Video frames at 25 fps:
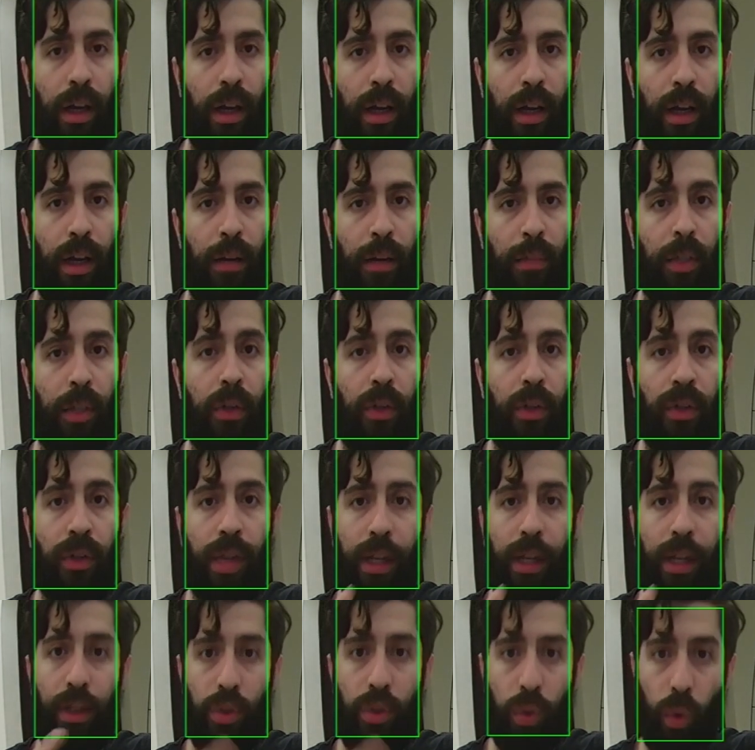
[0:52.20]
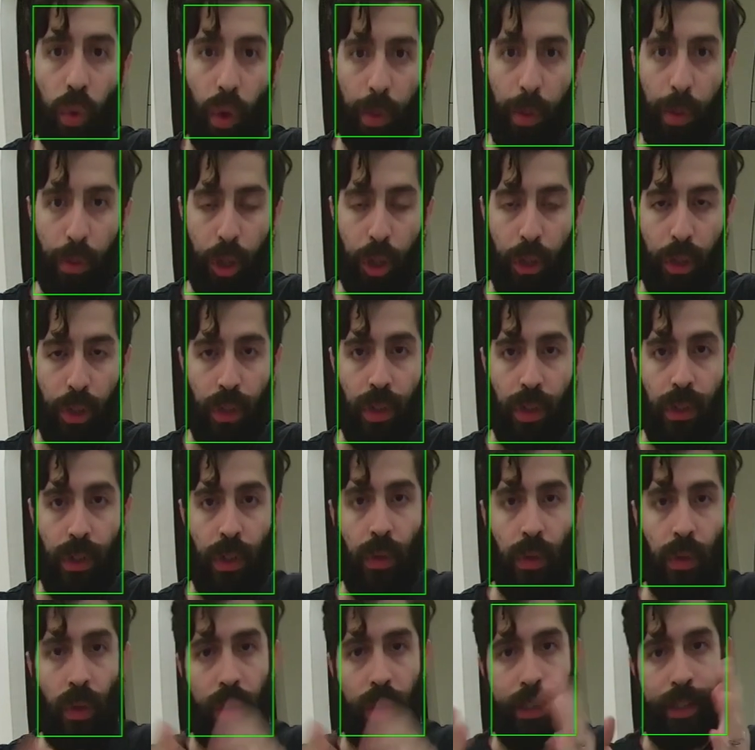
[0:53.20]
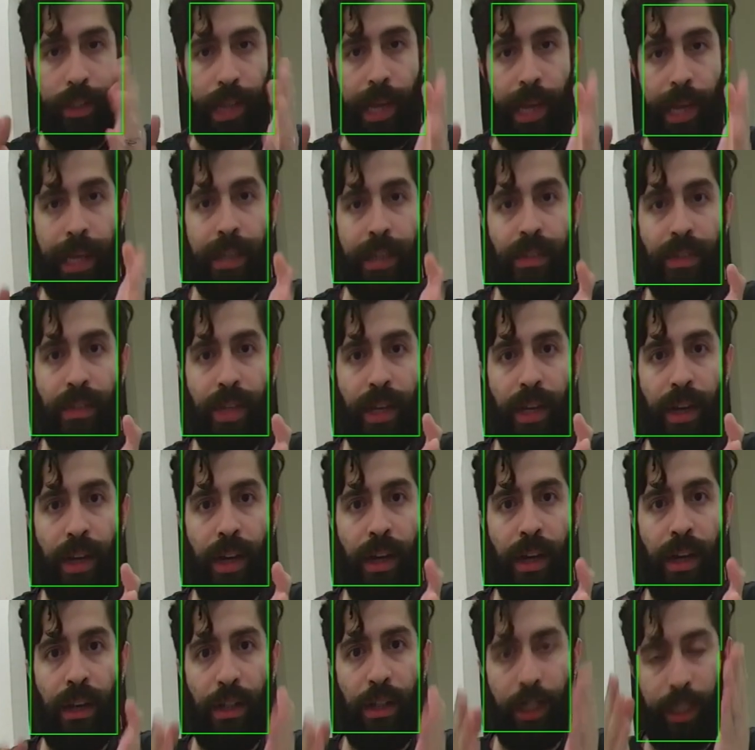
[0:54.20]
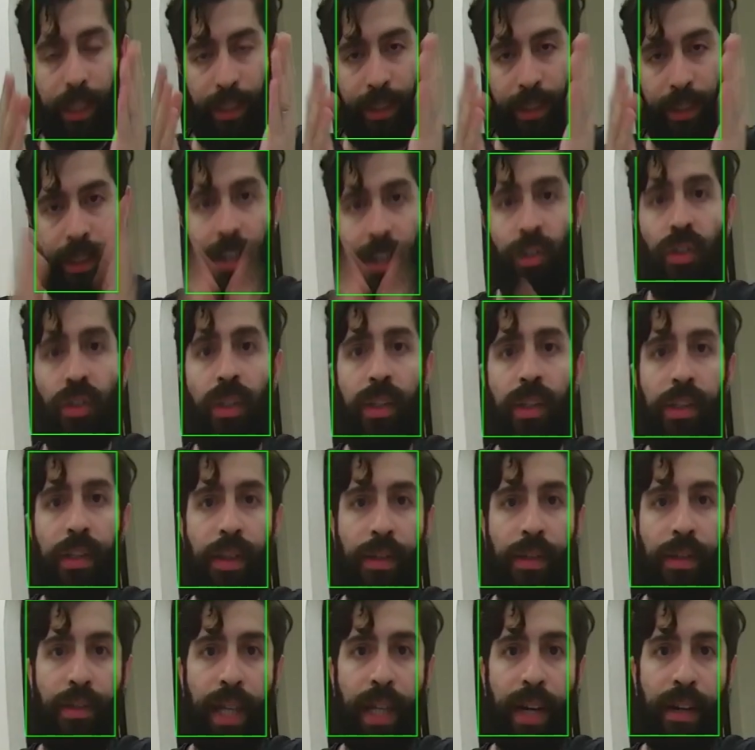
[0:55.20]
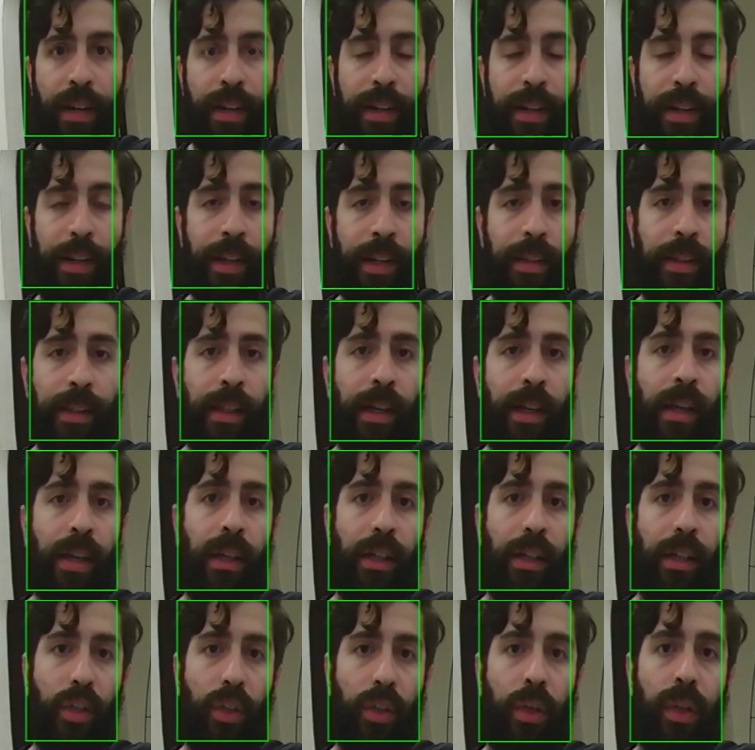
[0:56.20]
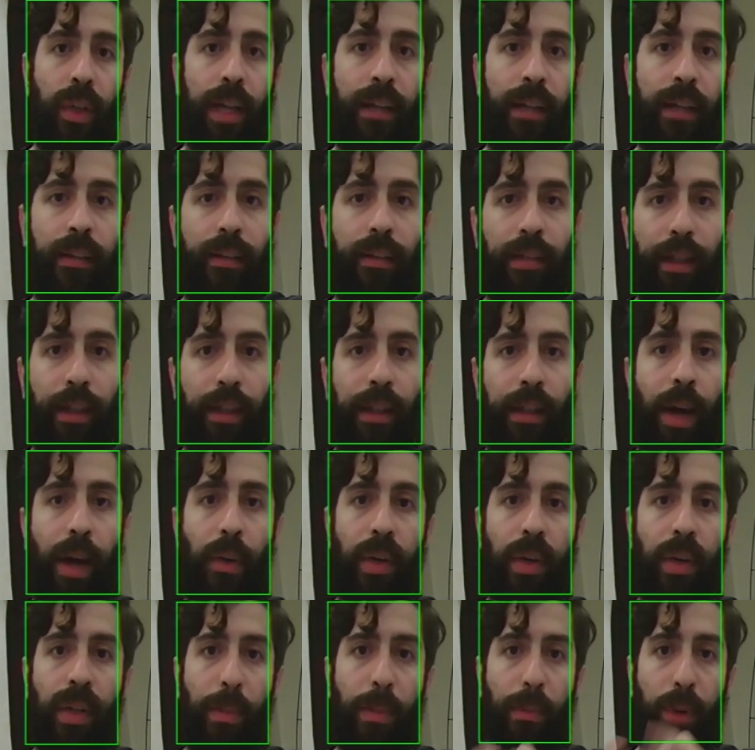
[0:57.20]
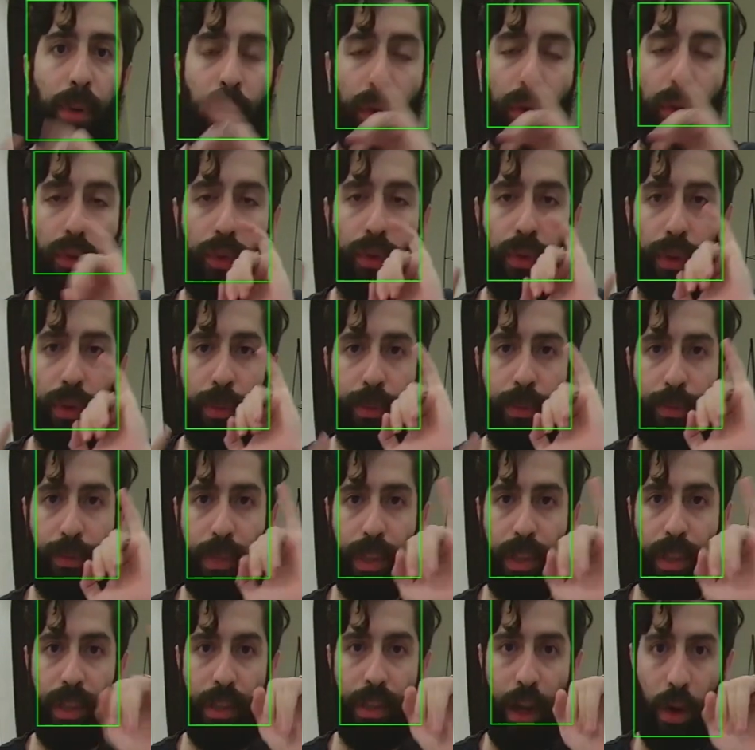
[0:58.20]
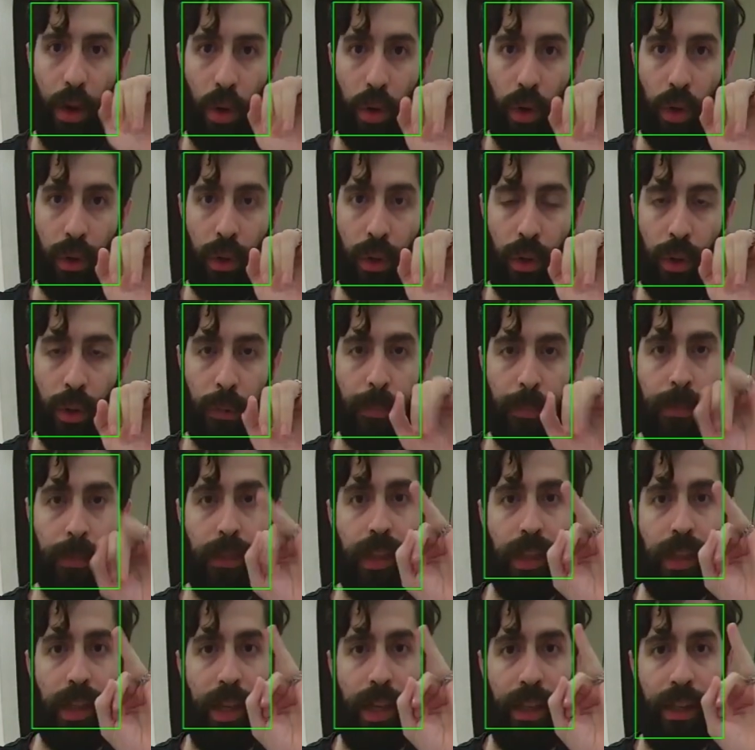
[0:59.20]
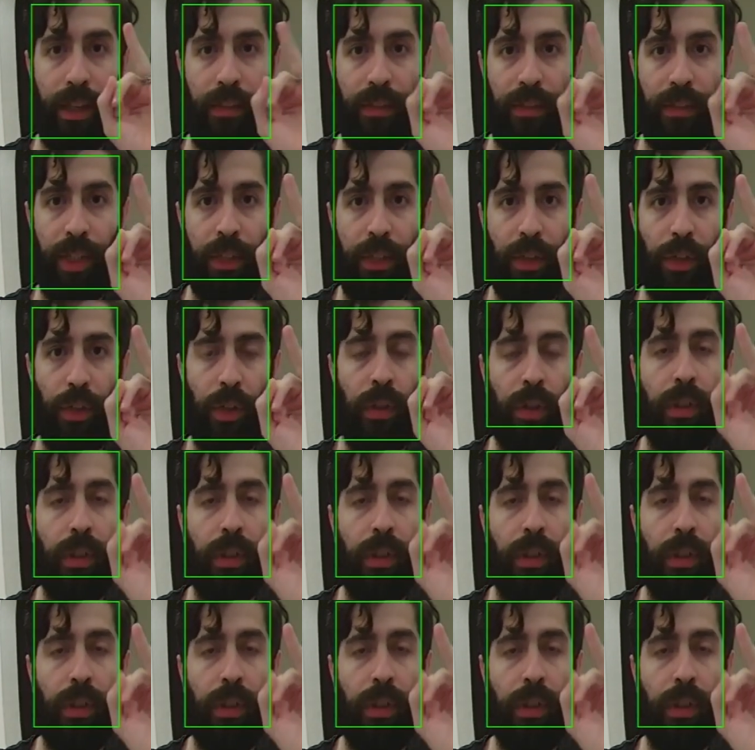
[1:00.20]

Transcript: because there is two options, you know, in the XVR, in HDCVI6, you know that Dahua support the audio and the video,